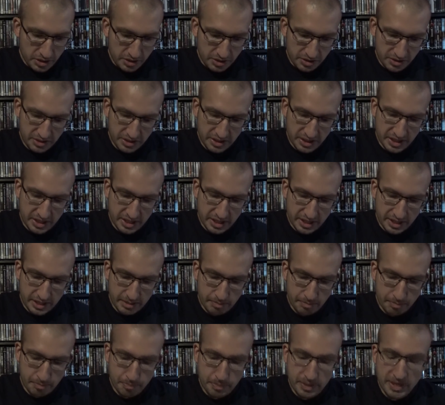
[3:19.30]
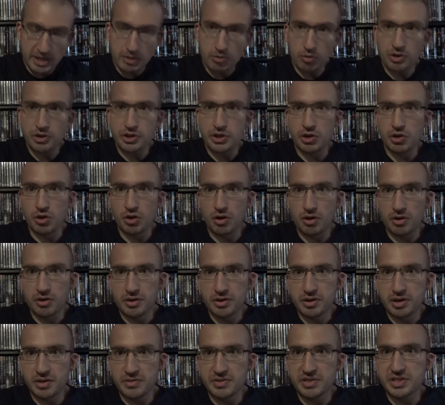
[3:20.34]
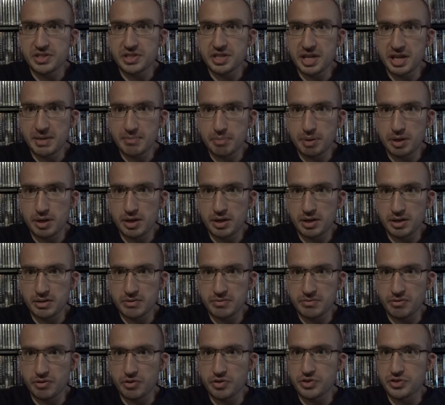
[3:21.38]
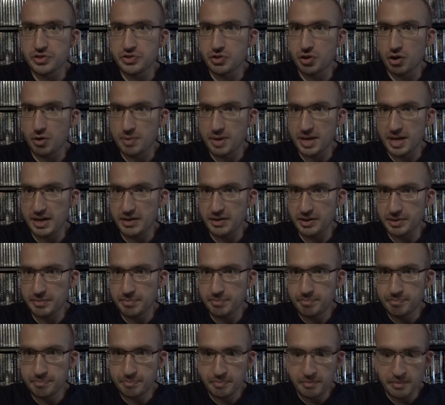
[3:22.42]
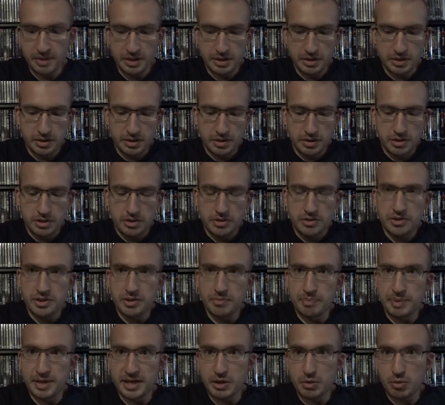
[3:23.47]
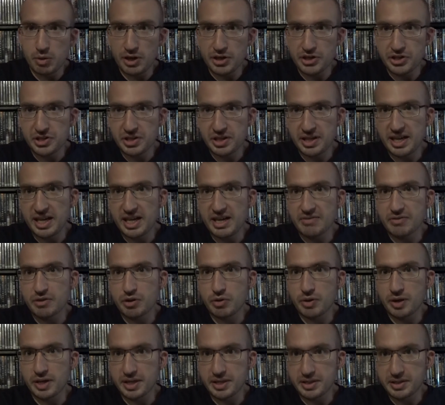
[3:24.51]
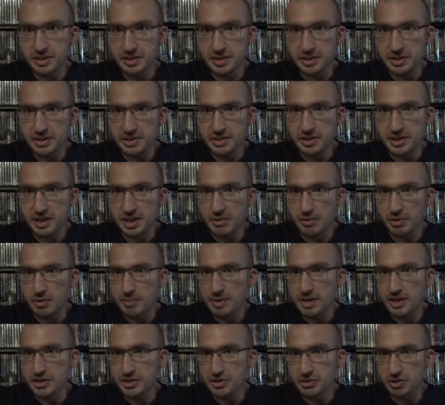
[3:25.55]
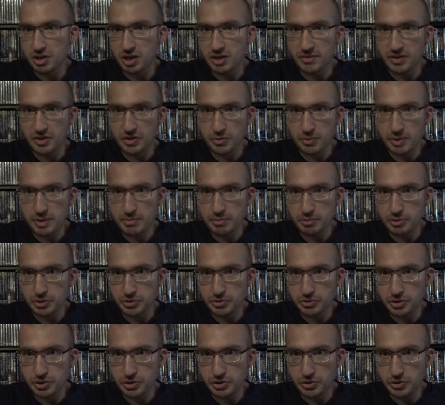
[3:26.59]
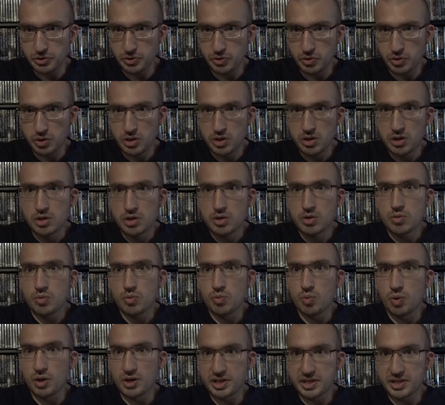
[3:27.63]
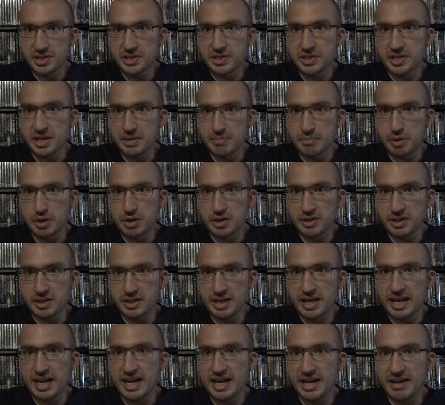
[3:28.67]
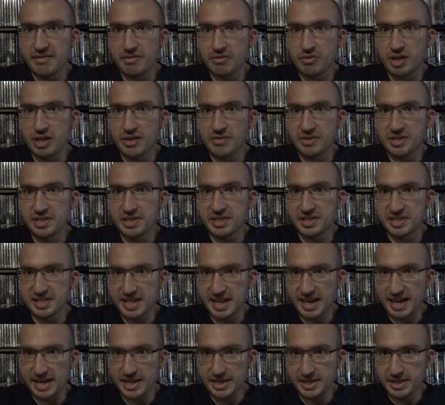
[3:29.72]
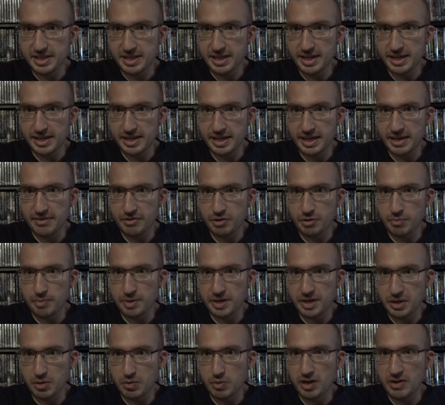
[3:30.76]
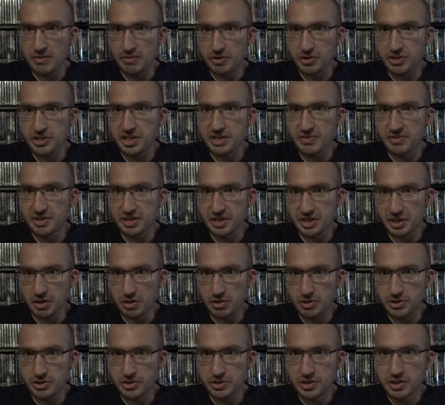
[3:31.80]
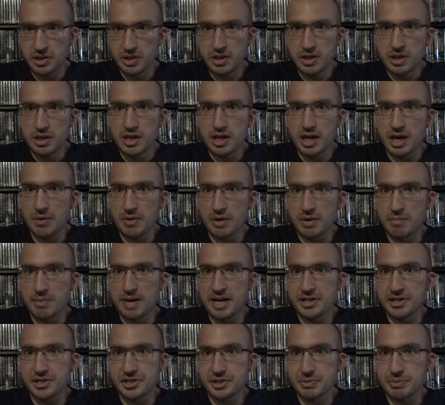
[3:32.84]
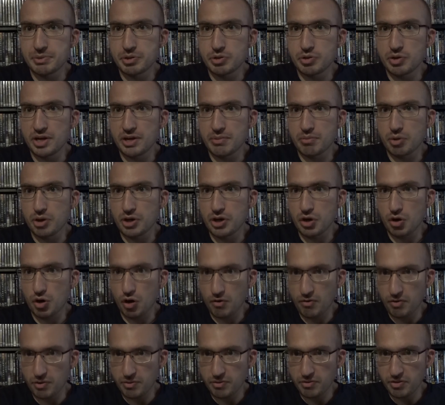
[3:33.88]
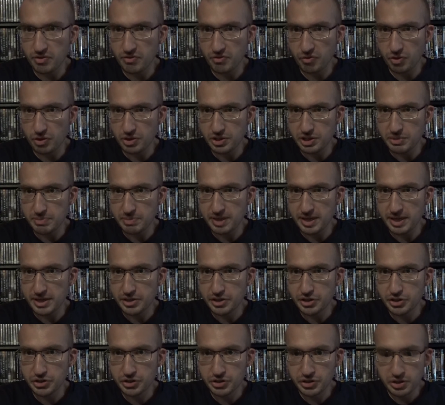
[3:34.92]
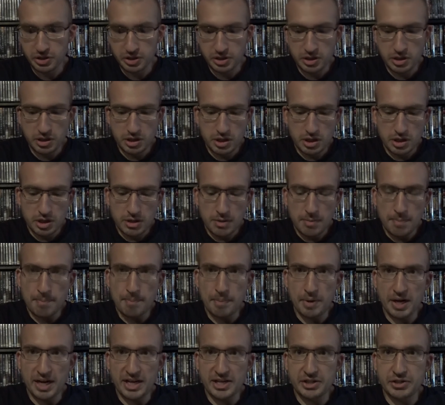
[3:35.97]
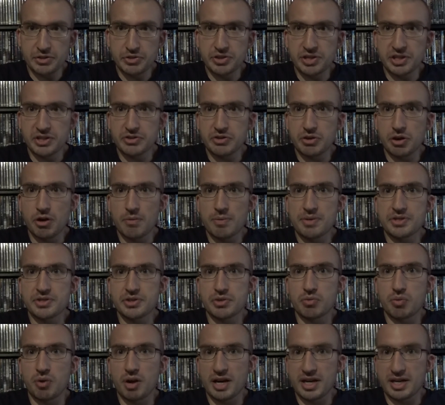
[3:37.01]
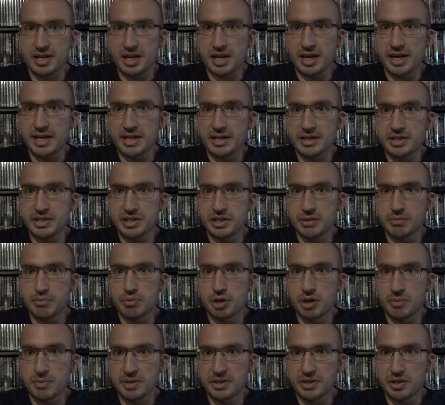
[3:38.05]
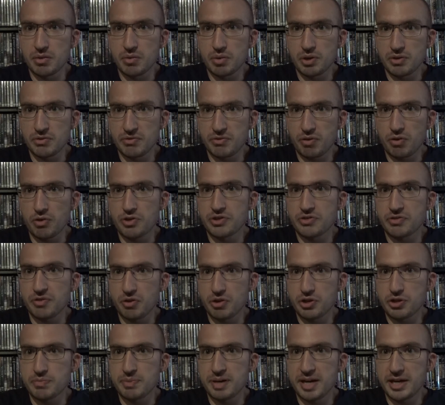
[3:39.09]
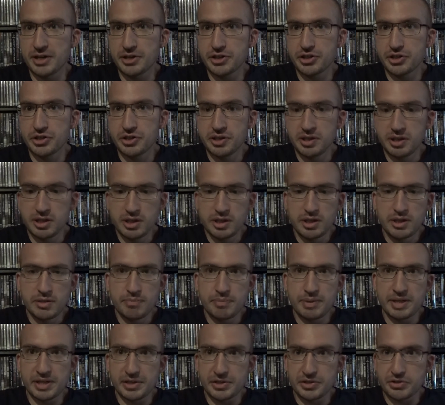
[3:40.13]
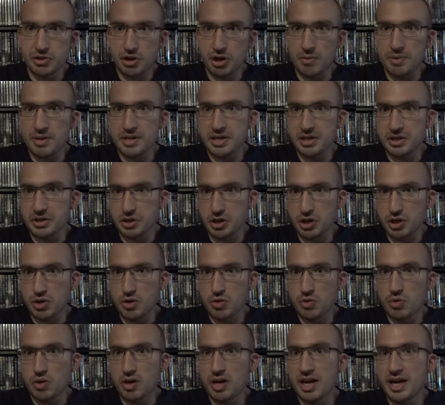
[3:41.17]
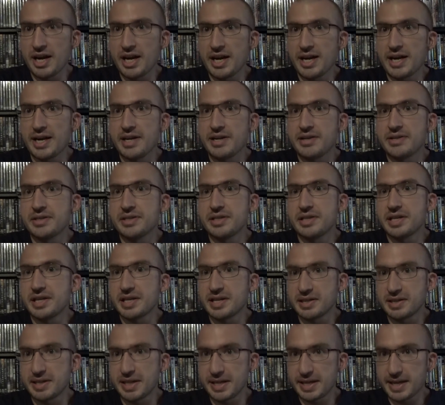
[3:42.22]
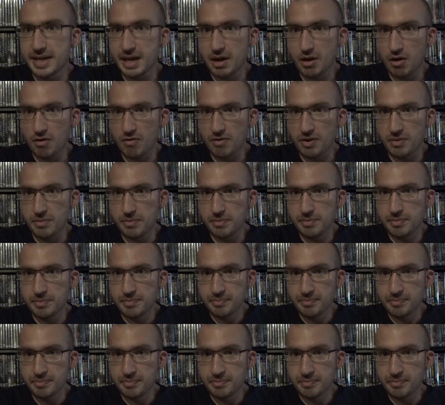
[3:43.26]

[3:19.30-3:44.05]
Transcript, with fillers: the big return of CM Punk versus Darby Allin. The big question I have going into this, and I would imagine a lot of other people do too, what does CM Punk have left in his gas tank after being away for seven years? I would imagine he's been training pretty hard for, for this match, but I do think Darby's the right guy to put him in there with for his first match because Darby can go and he can take care of him.